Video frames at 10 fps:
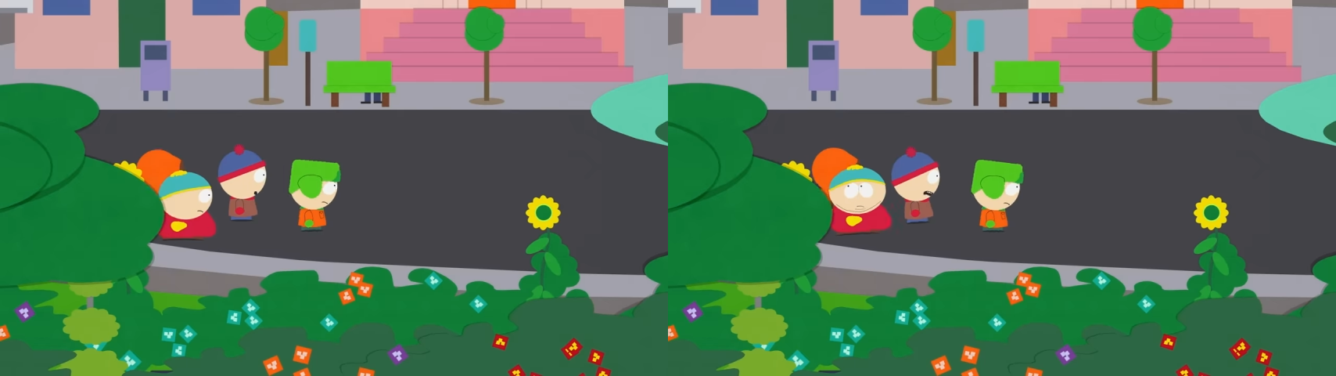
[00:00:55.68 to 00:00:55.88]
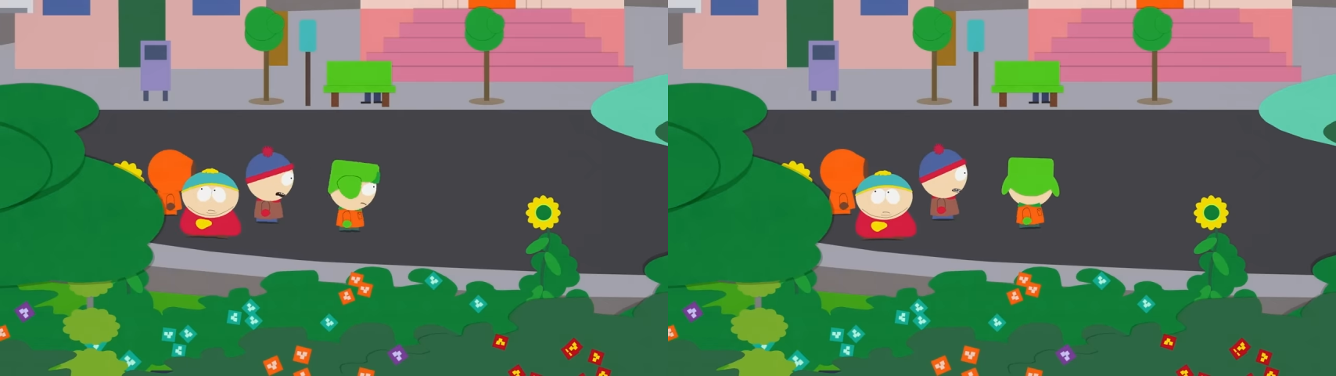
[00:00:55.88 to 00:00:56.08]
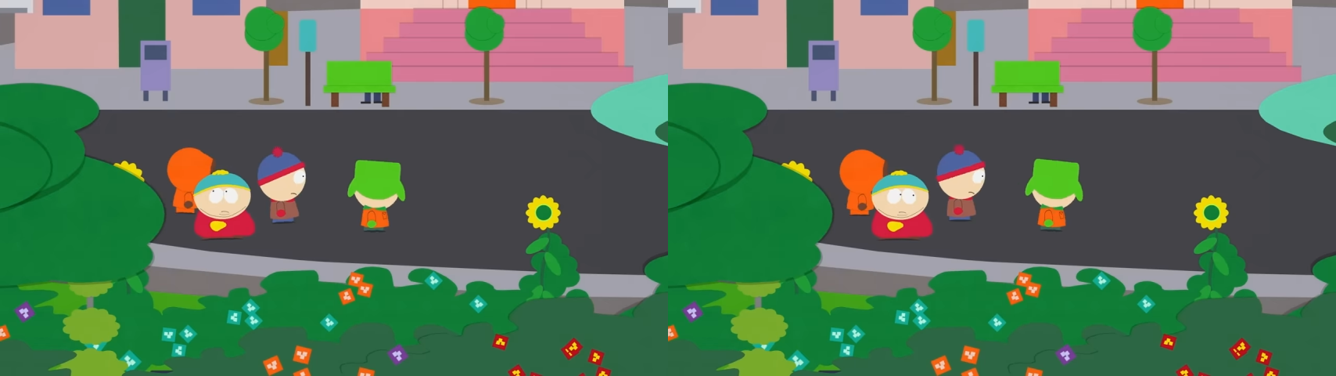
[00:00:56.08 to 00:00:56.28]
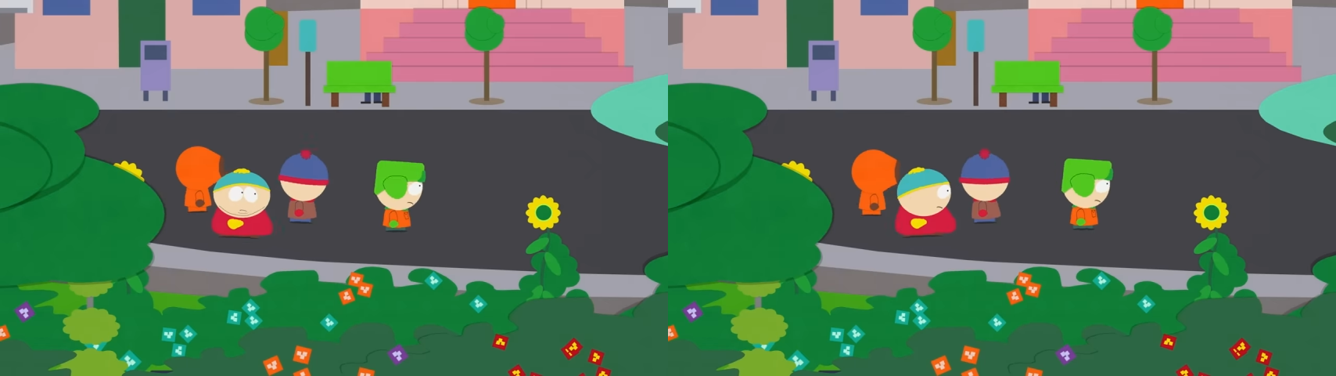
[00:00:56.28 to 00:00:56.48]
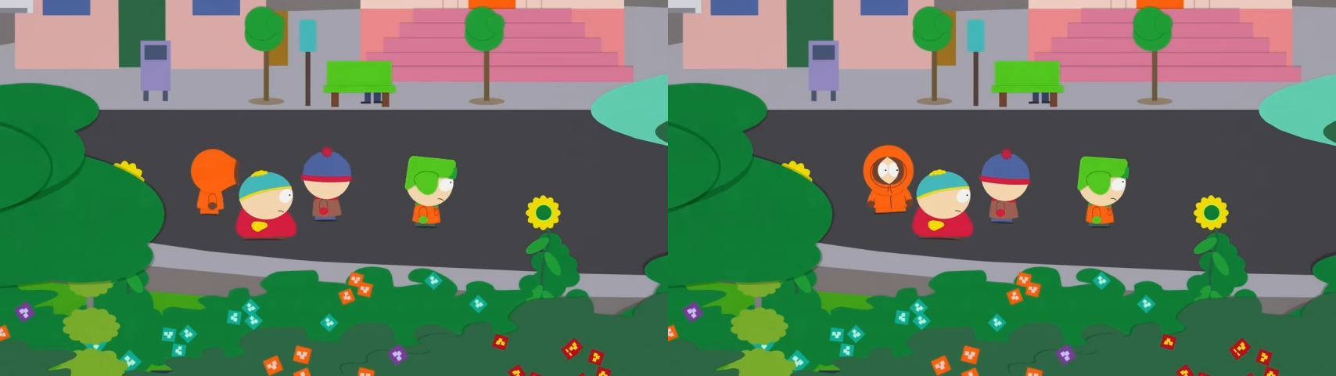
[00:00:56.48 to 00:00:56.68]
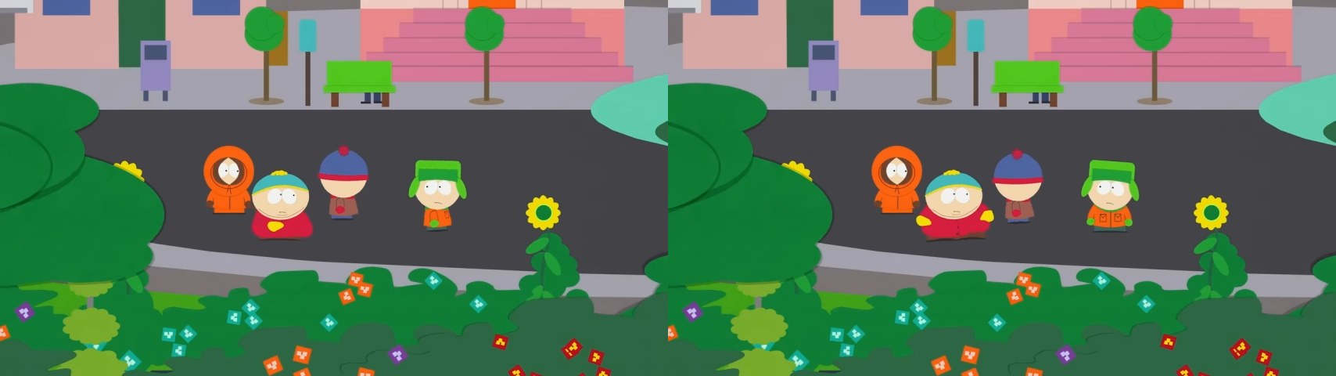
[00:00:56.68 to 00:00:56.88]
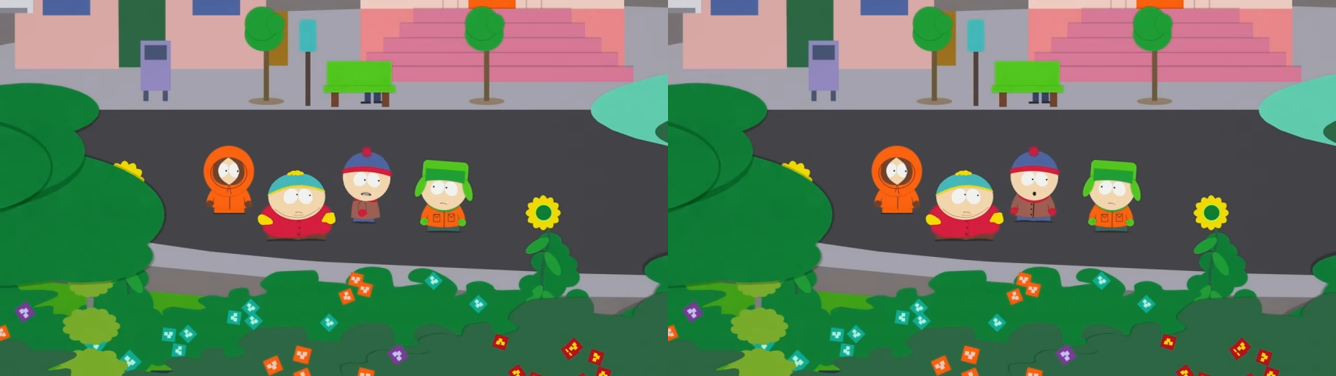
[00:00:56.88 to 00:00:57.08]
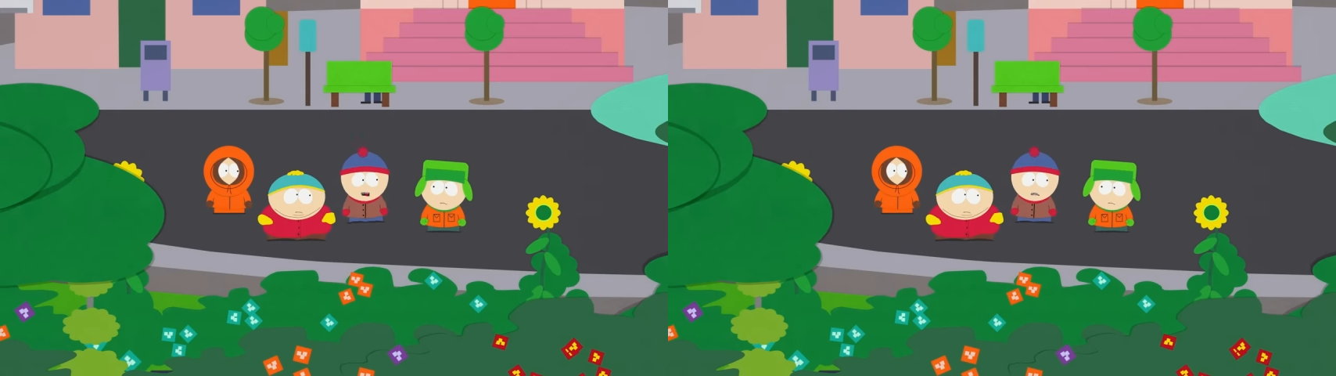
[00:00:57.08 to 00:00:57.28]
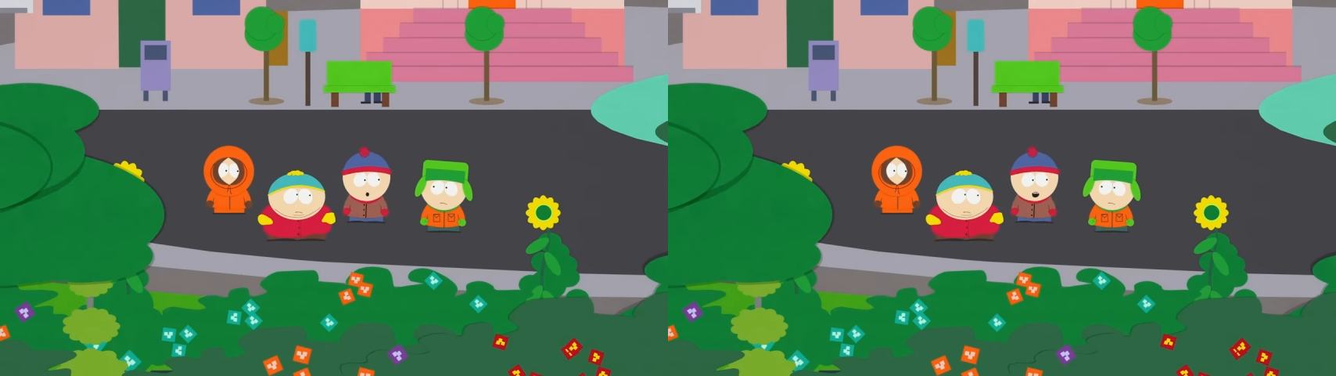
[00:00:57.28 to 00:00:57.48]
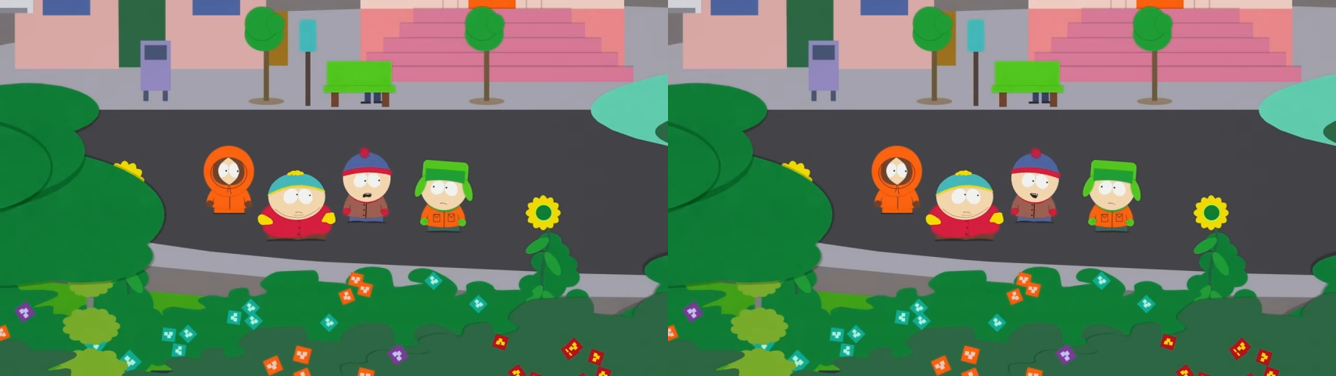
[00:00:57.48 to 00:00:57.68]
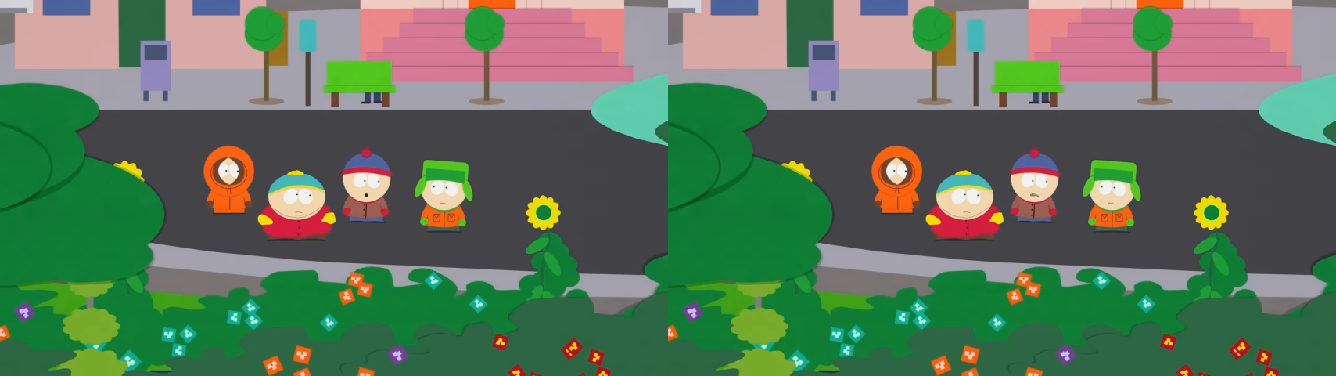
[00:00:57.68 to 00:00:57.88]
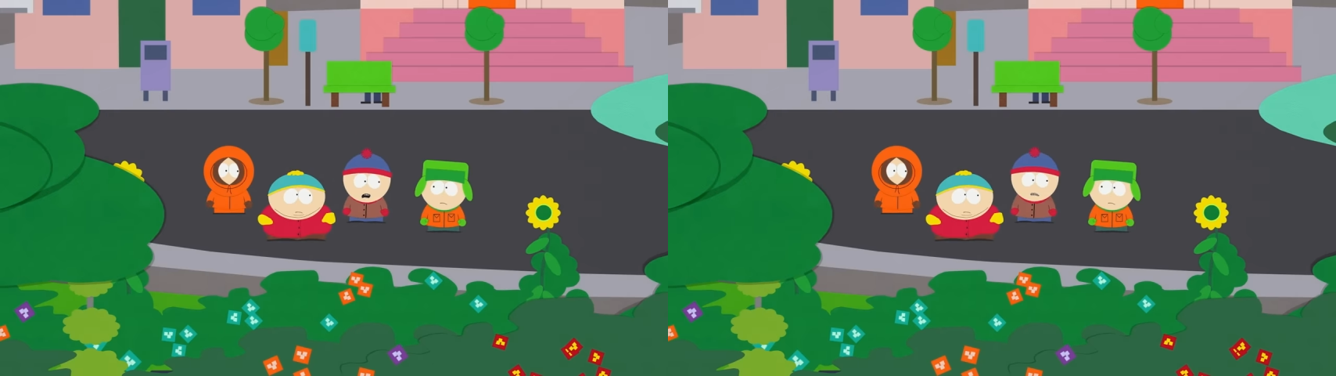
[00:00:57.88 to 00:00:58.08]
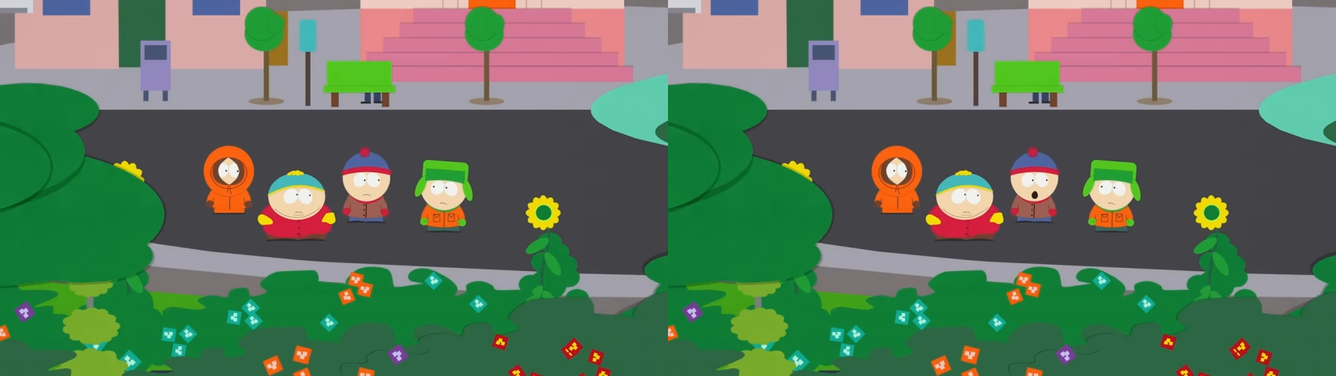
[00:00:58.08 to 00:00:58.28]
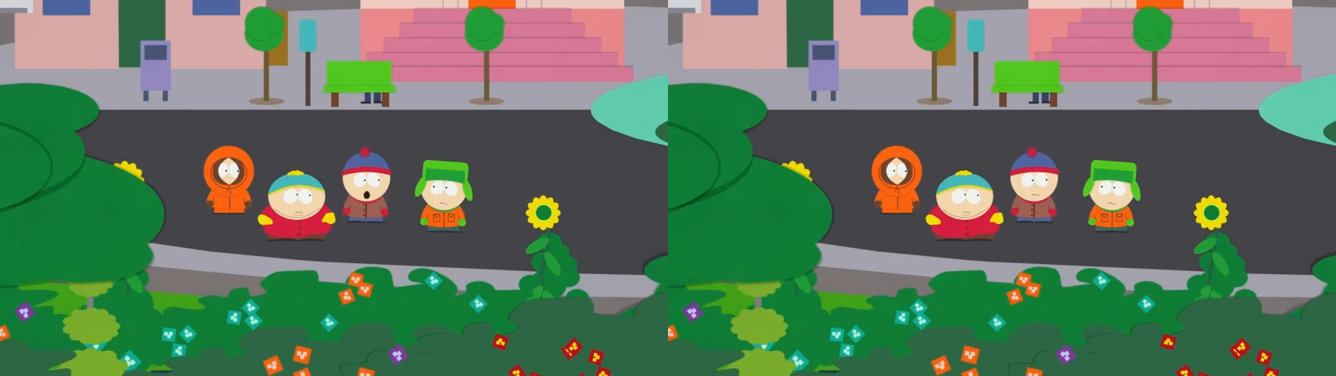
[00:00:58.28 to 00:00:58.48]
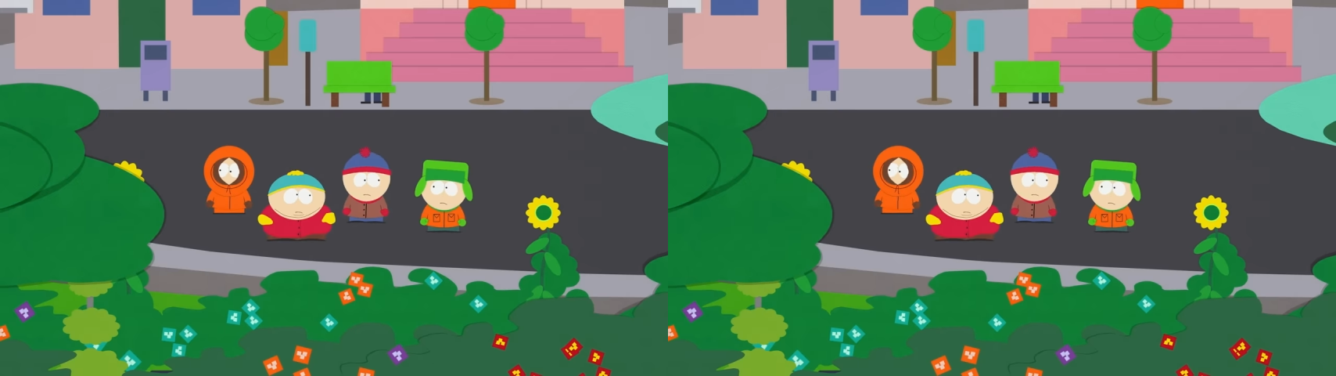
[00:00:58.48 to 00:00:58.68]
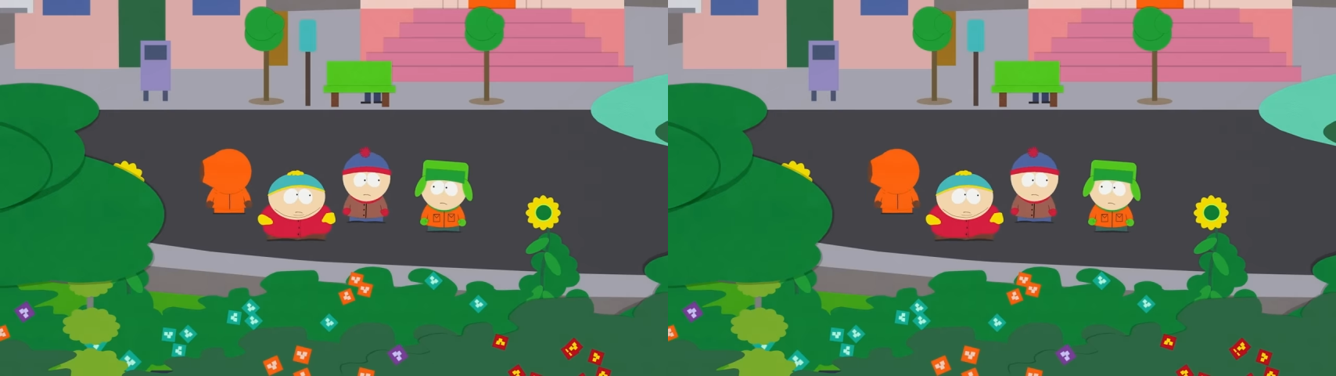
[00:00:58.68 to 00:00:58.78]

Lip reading: No face is visible, so there are no lips to read.